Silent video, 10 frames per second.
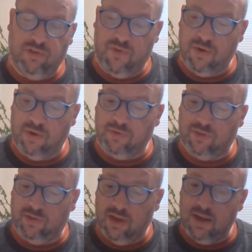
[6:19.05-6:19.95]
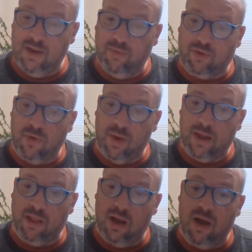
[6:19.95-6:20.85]
found out Sydney was going
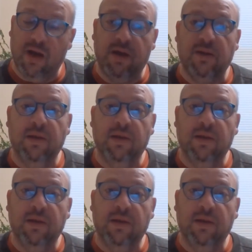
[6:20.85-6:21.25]
along,